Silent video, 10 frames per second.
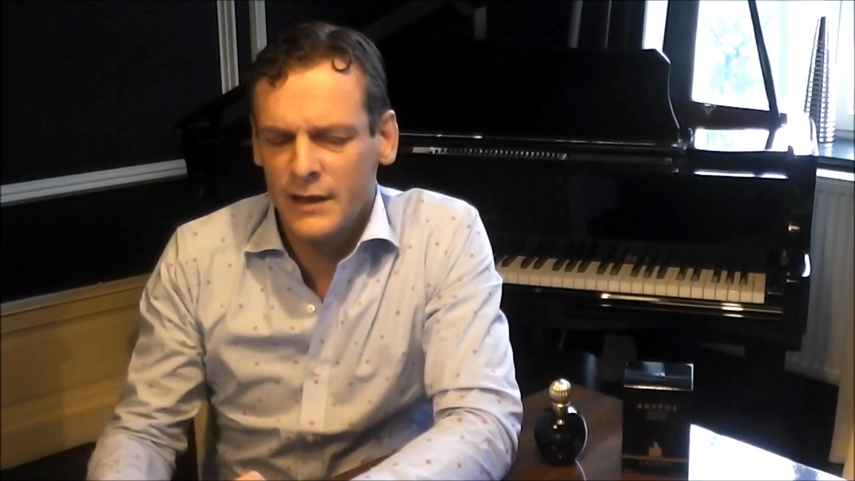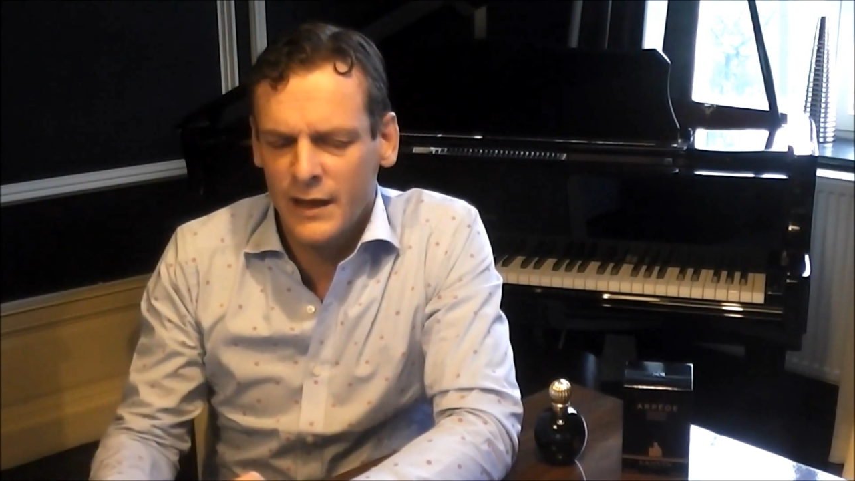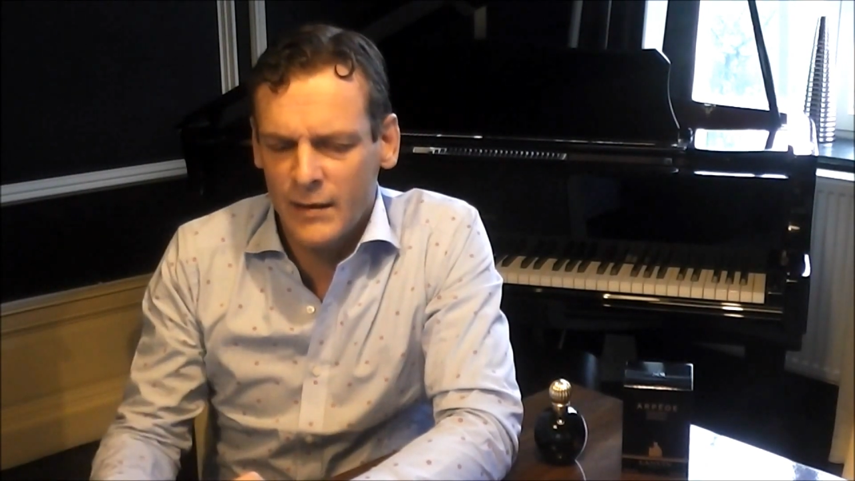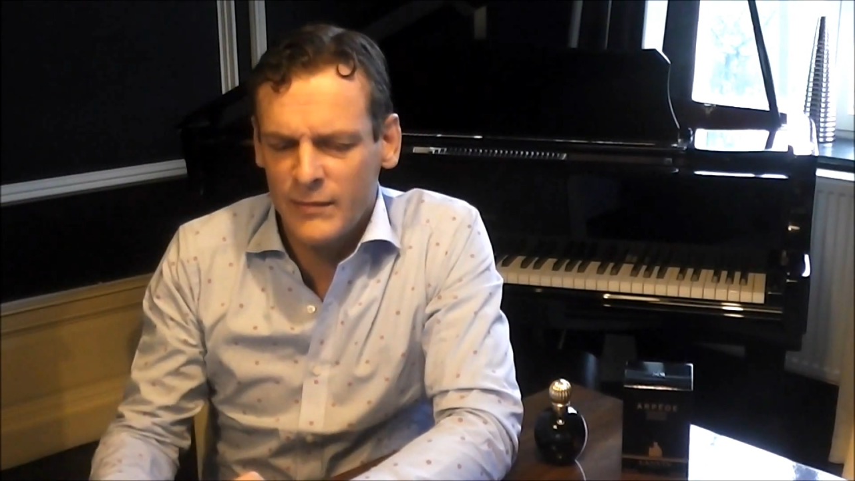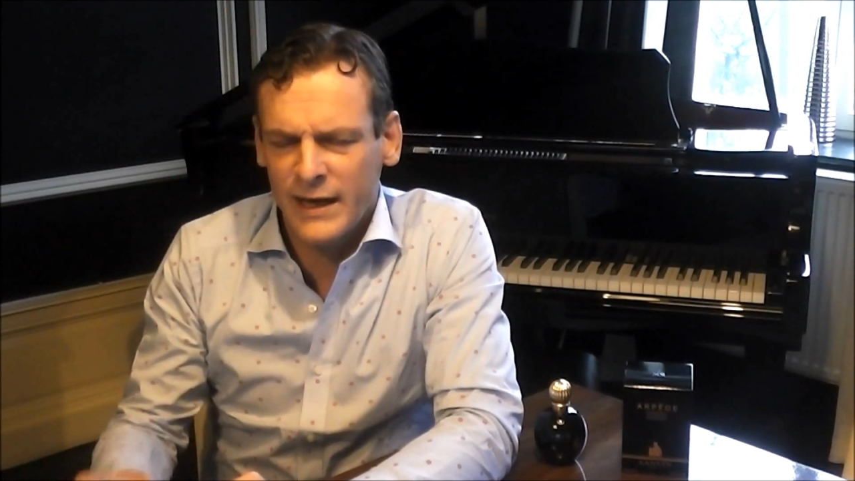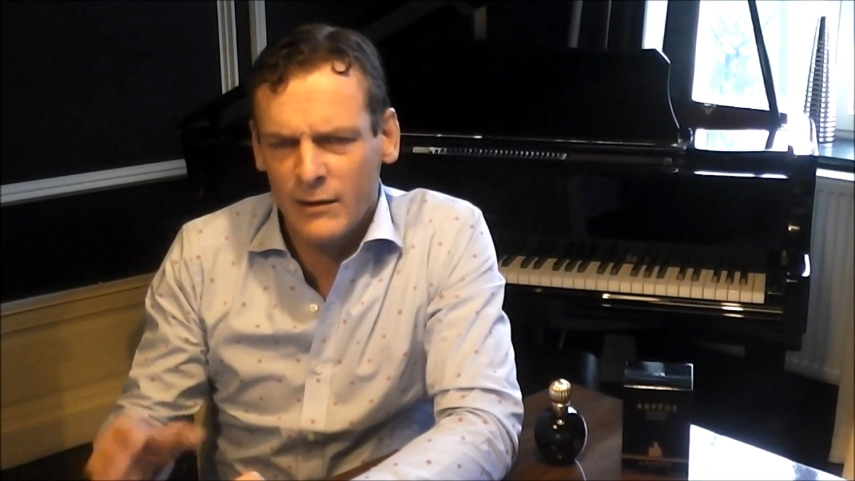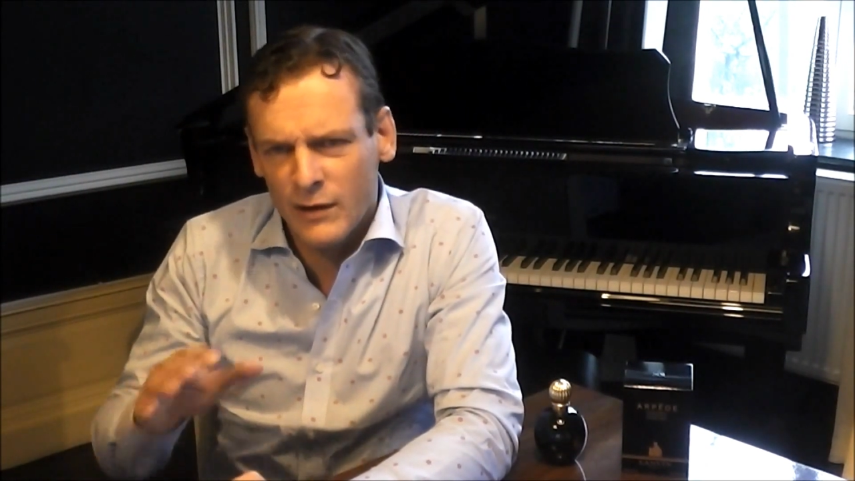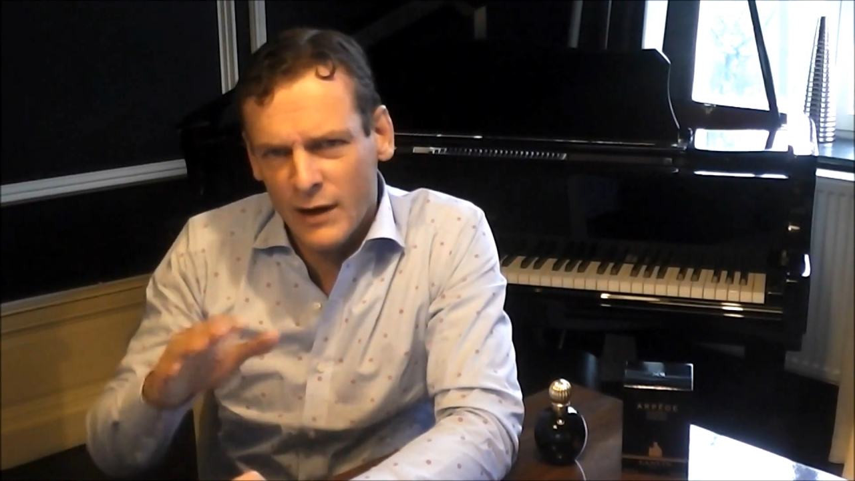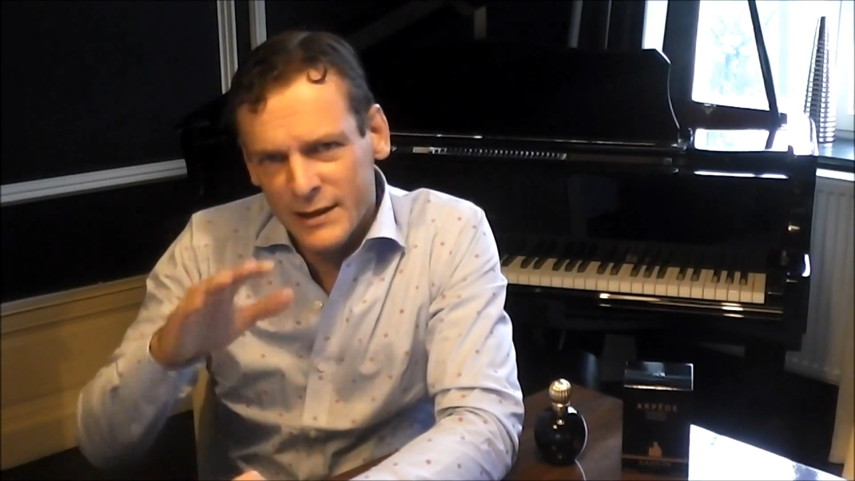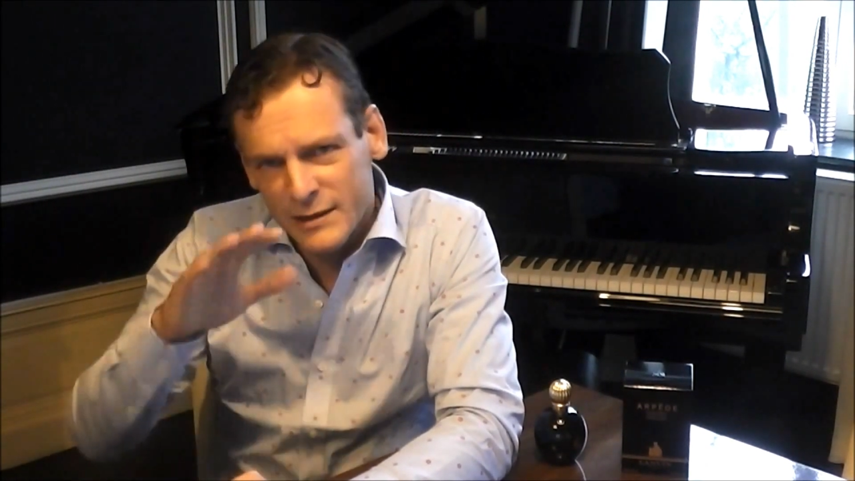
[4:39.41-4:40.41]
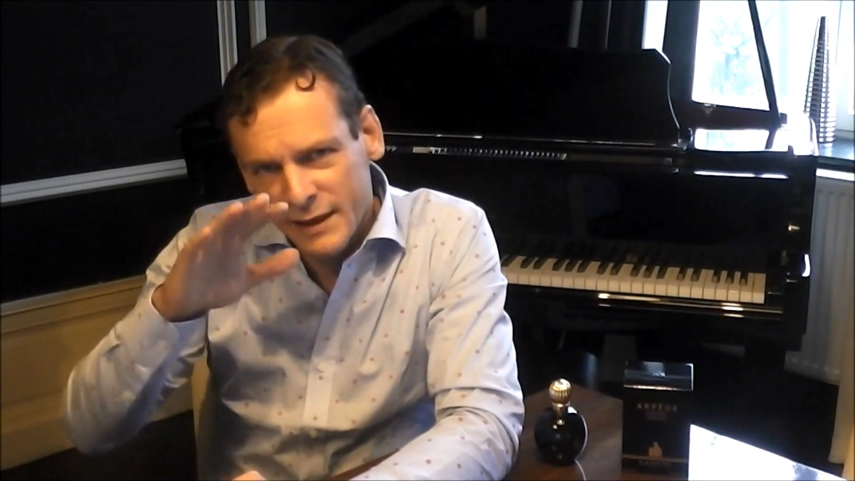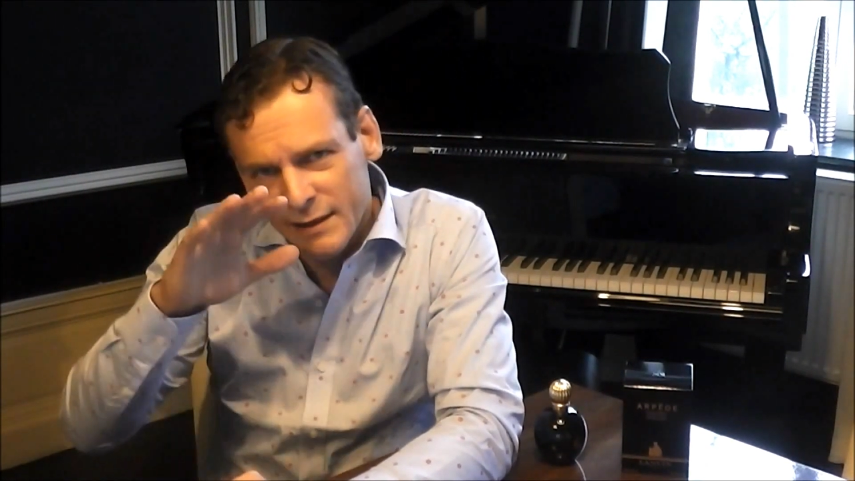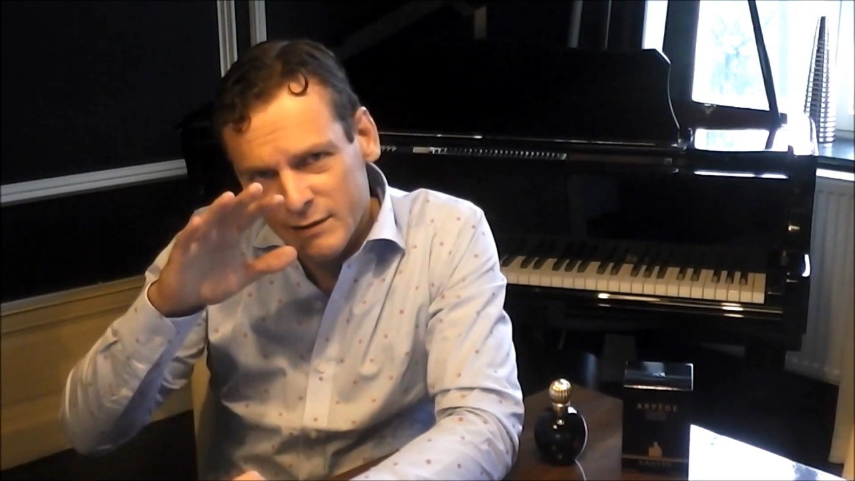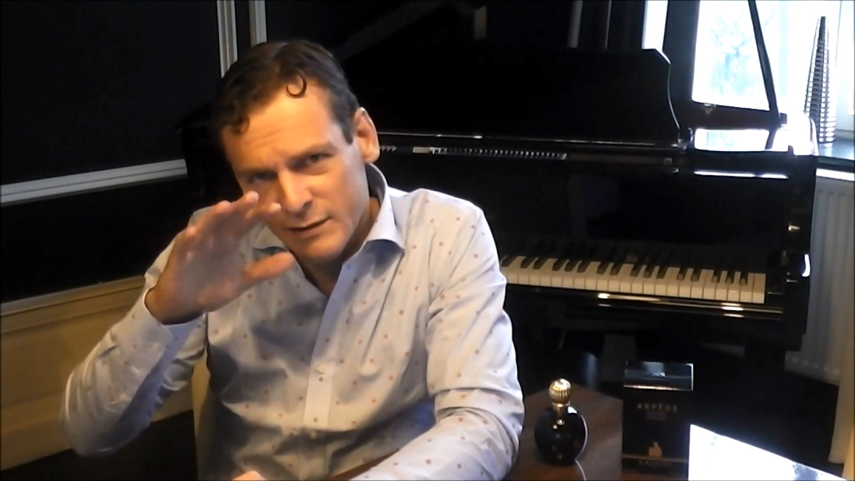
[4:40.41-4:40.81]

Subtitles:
The aldehydes tend